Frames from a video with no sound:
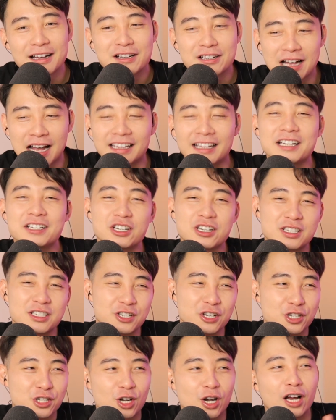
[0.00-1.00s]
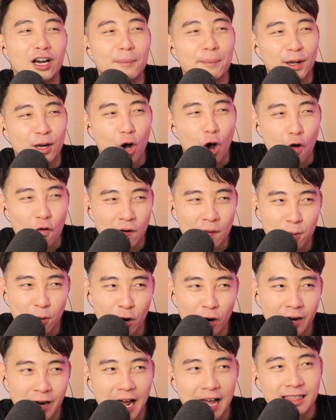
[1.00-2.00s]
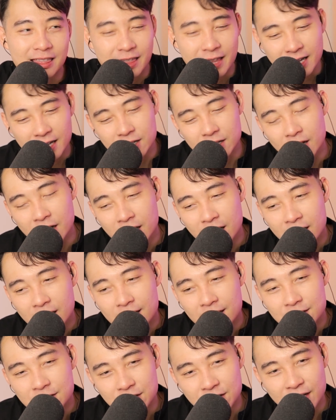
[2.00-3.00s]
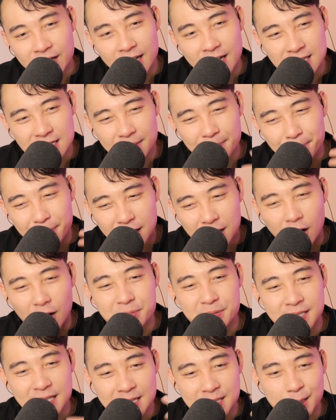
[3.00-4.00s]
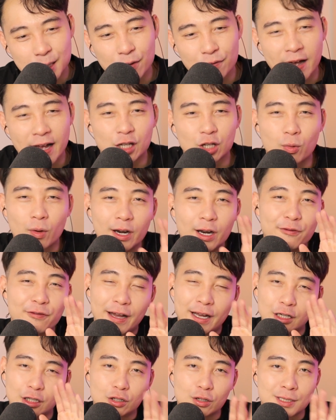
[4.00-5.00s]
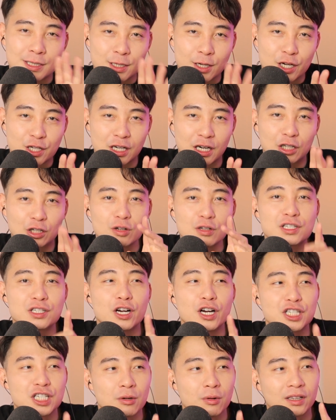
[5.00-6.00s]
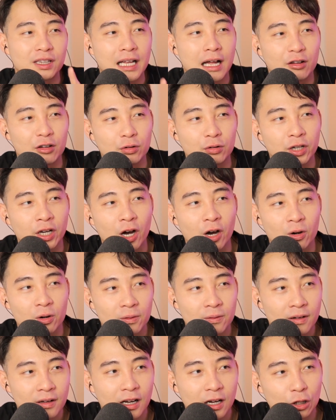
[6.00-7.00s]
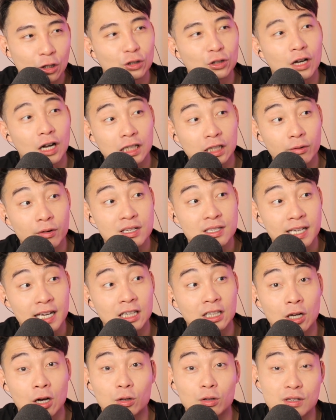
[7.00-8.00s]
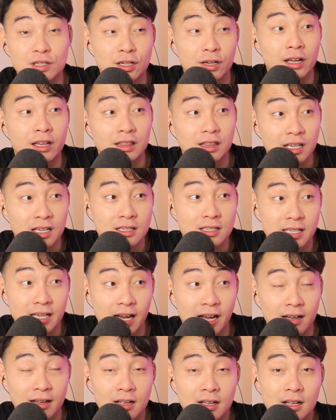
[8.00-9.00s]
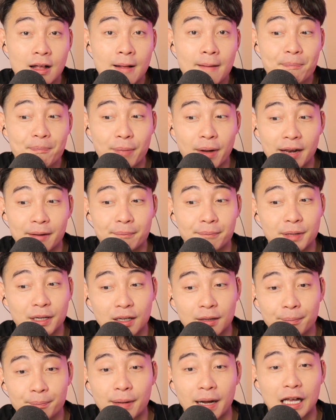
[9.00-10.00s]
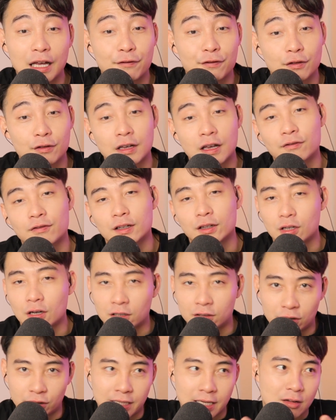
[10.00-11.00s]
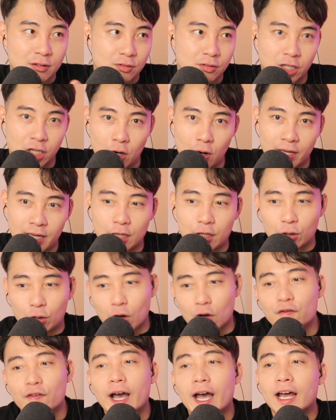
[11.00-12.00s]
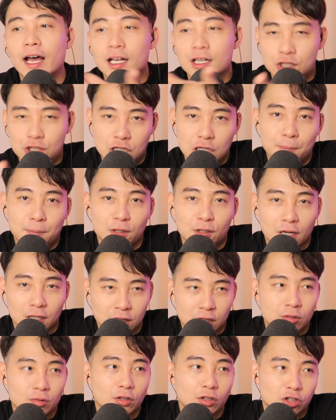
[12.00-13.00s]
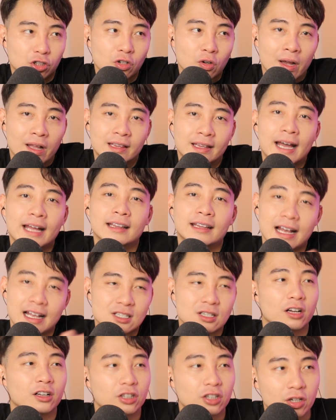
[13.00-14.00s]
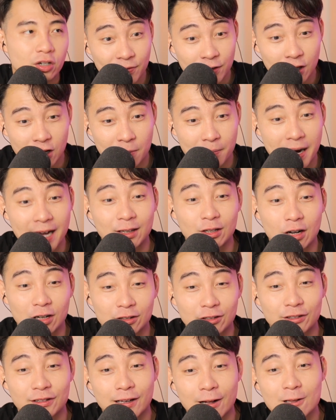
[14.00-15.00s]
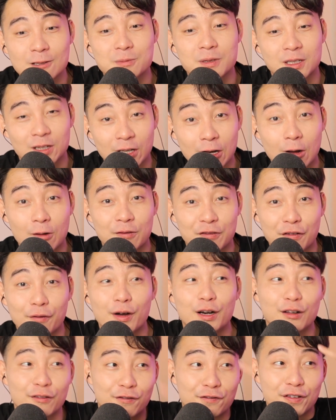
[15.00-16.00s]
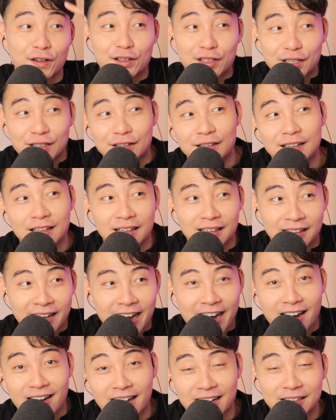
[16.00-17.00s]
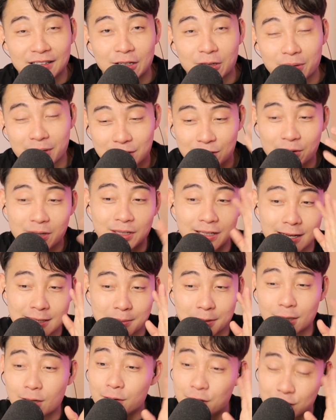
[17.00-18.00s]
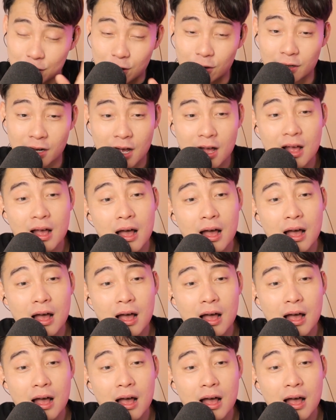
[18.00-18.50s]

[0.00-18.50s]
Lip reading: I think she's gone a bit overboard. I think she is a bit obsessive. And you want to find a good surgeon. A good surgeon will tell you no. A good doctor will say no to certain things. Yeah. But if the doctor tells you no, and then you go find a cheaper doctor who will do it, then that's on you. My doctor tells me no if I want to fill the hairline lower. So he tells me no, which is good.